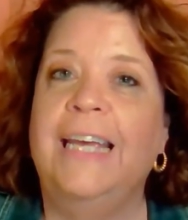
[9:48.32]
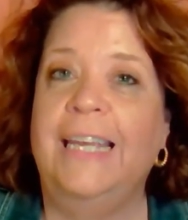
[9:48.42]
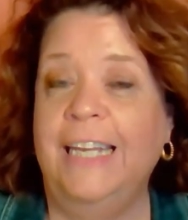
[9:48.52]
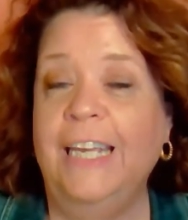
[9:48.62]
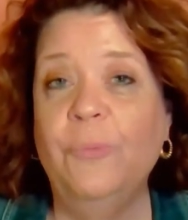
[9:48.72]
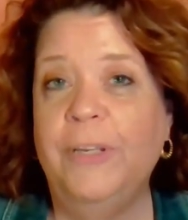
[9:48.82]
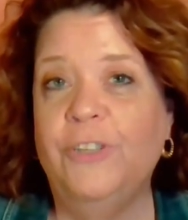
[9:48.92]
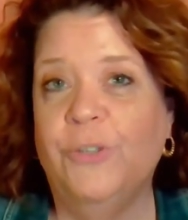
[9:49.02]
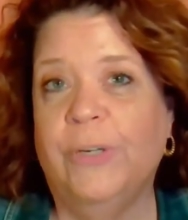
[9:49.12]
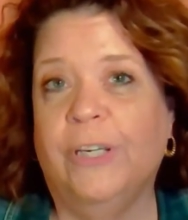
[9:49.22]
and he'll be
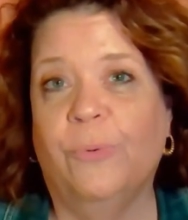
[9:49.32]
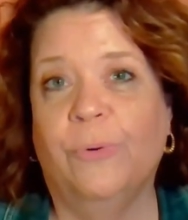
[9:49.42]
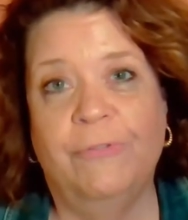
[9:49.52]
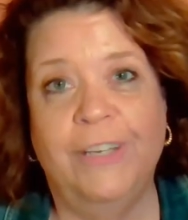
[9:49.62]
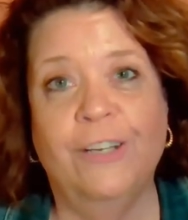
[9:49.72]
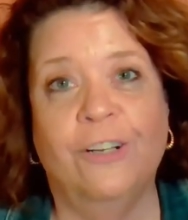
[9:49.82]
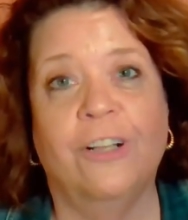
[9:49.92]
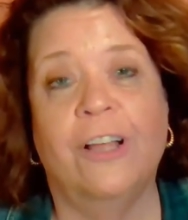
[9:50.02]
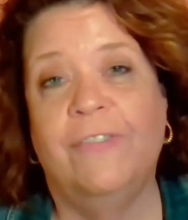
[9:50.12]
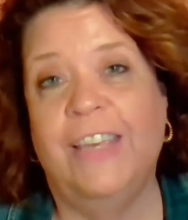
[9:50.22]
doing a
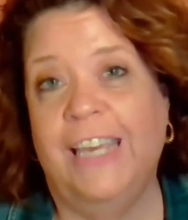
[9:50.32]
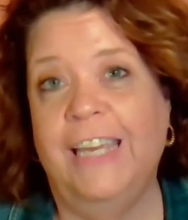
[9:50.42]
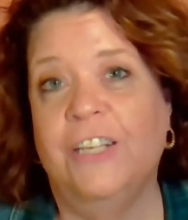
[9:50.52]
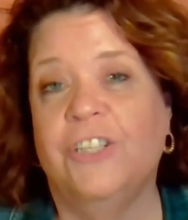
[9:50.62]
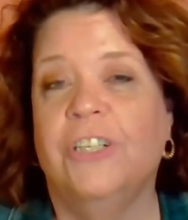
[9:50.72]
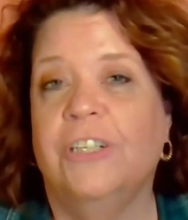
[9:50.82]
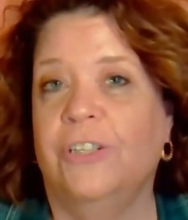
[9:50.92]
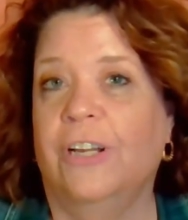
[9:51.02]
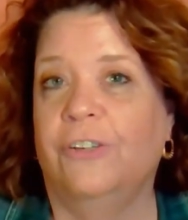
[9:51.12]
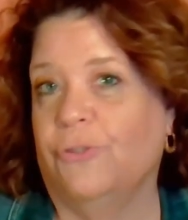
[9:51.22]
reveal of each
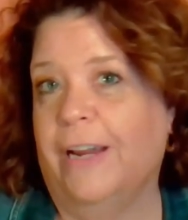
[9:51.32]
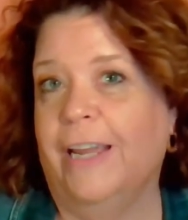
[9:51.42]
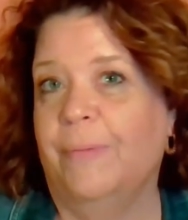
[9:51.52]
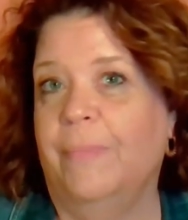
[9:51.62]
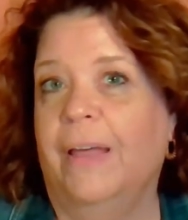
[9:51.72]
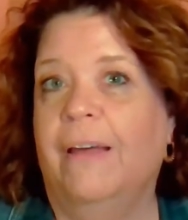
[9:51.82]
dram